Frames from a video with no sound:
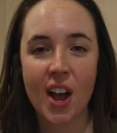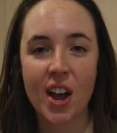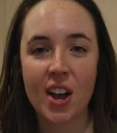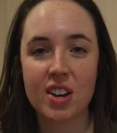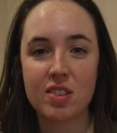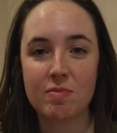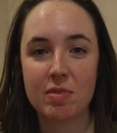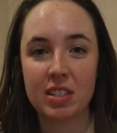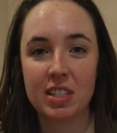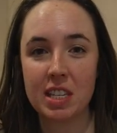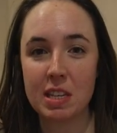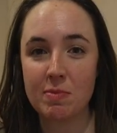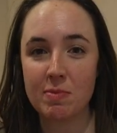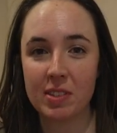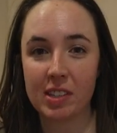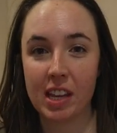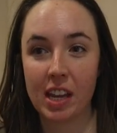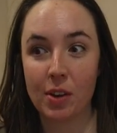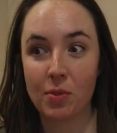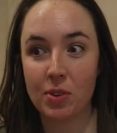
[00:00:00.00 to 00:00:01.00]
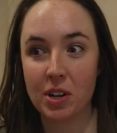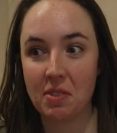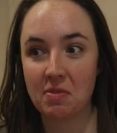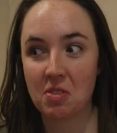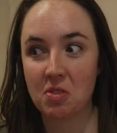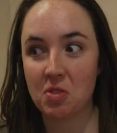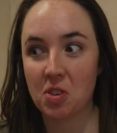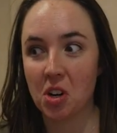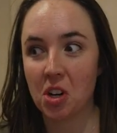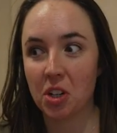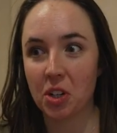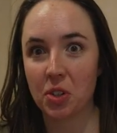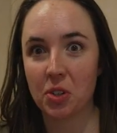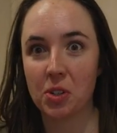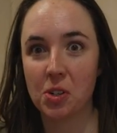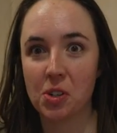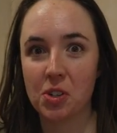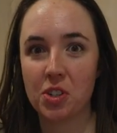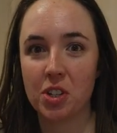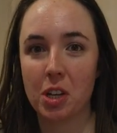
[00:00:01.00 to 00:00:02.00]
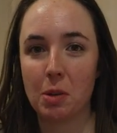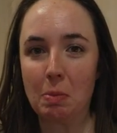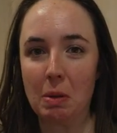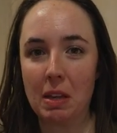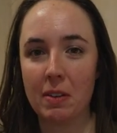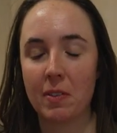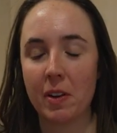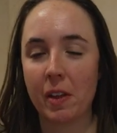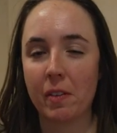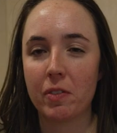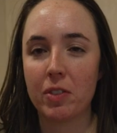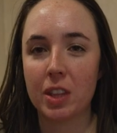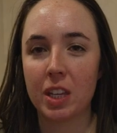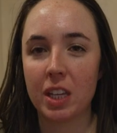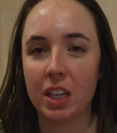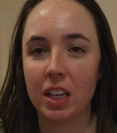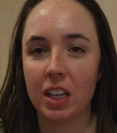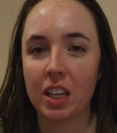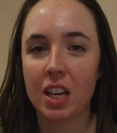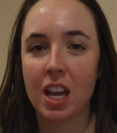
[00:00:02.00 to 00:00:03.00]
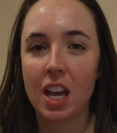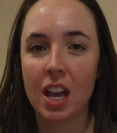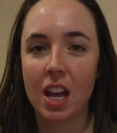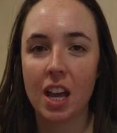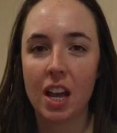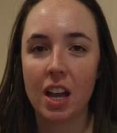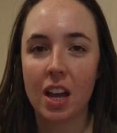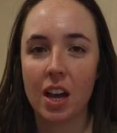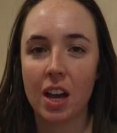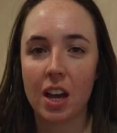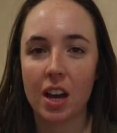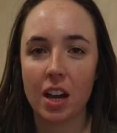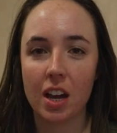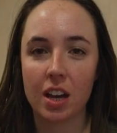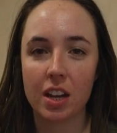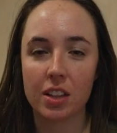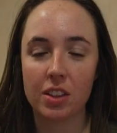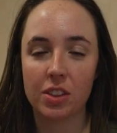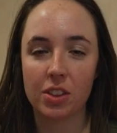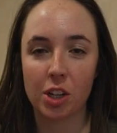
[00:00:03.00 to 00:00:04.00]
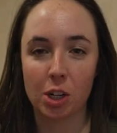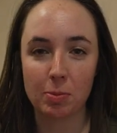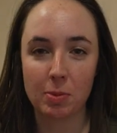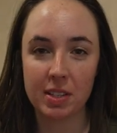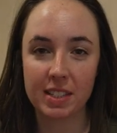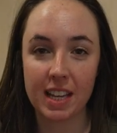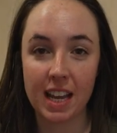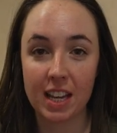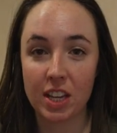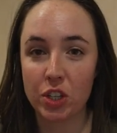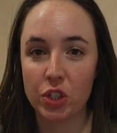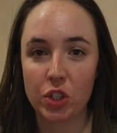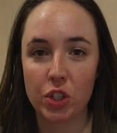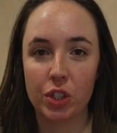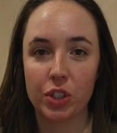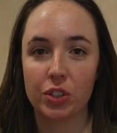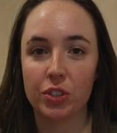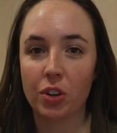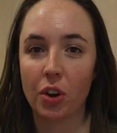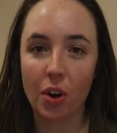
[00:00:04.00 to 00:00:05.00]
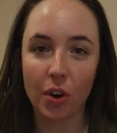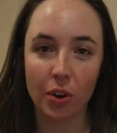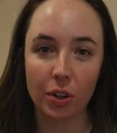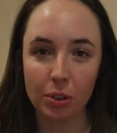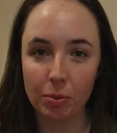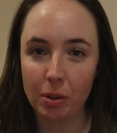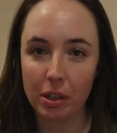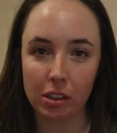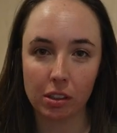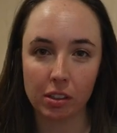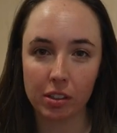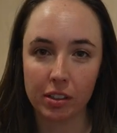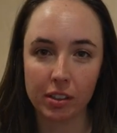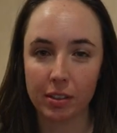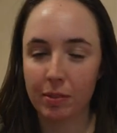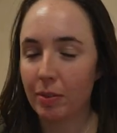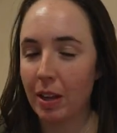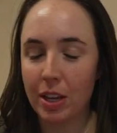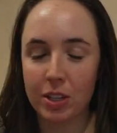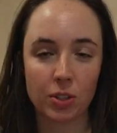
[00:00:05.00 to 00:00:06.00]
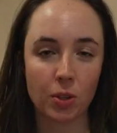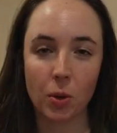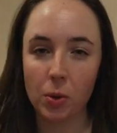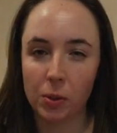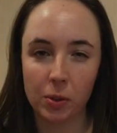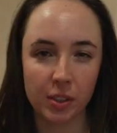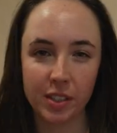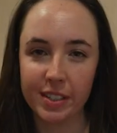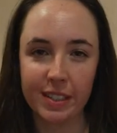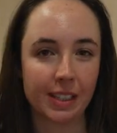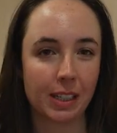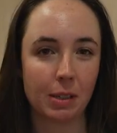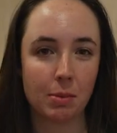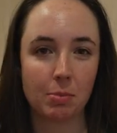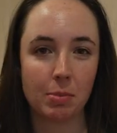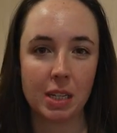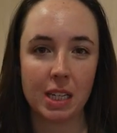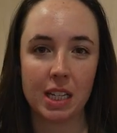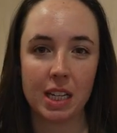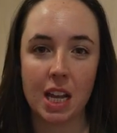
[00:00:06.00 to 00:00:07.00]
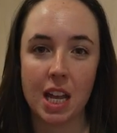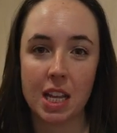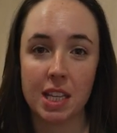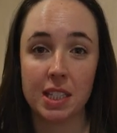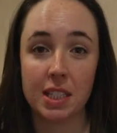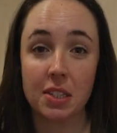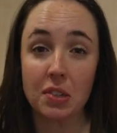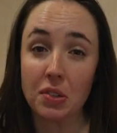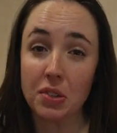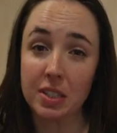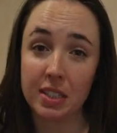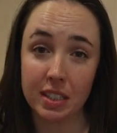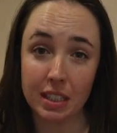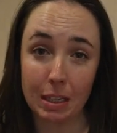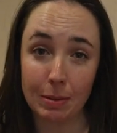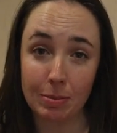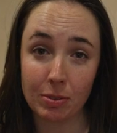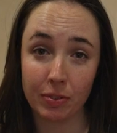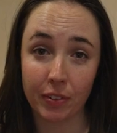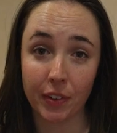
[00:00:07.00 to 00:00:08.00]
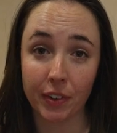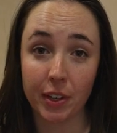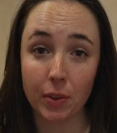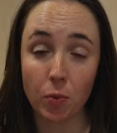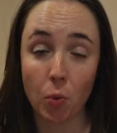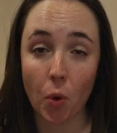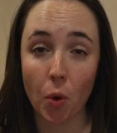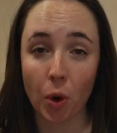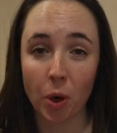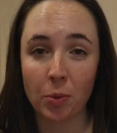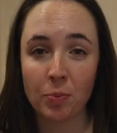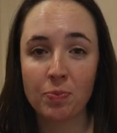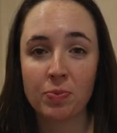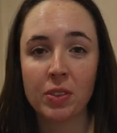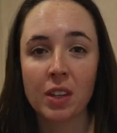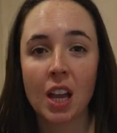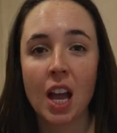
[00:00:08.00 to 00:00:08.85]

Um, it seems like whenever we're on a cruise ship, even if the uh, thermostat is turned all the way to as cold as it can be, it still sleeps very warm.